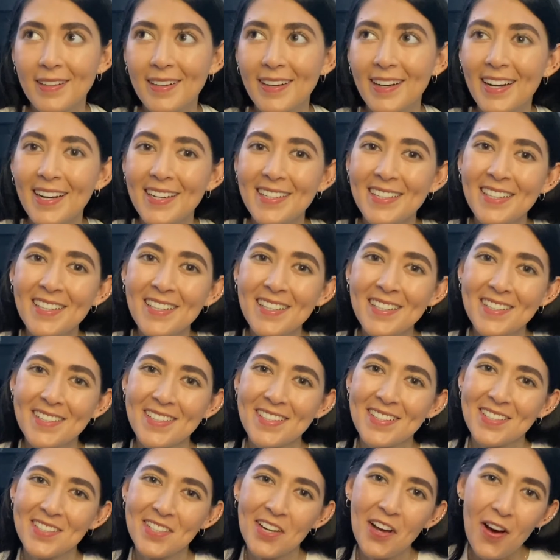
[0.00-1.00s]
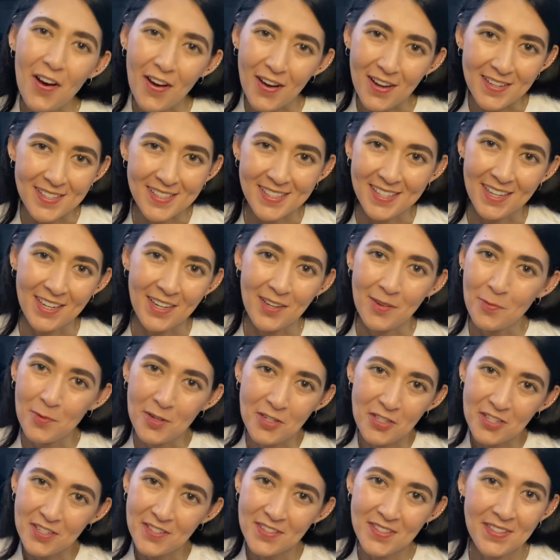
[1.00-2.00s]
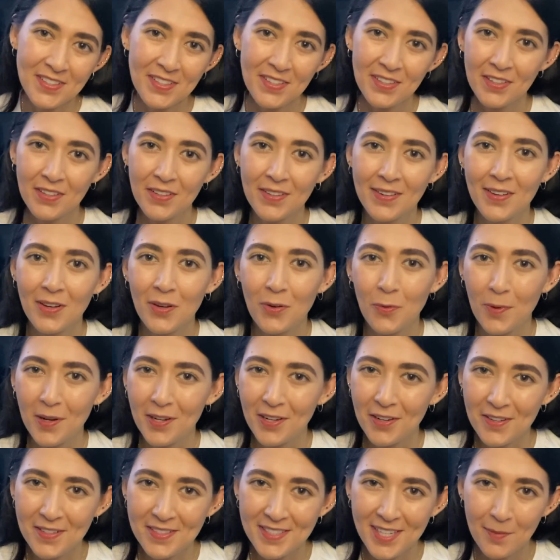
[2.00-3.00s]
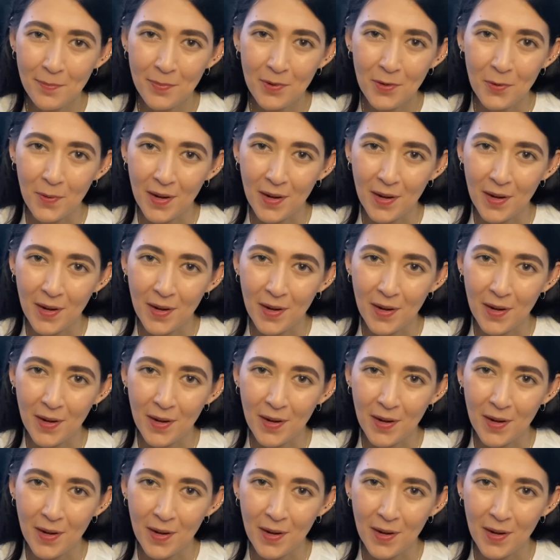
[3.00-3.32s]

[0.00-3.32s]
I didn't toss him, we just went our separate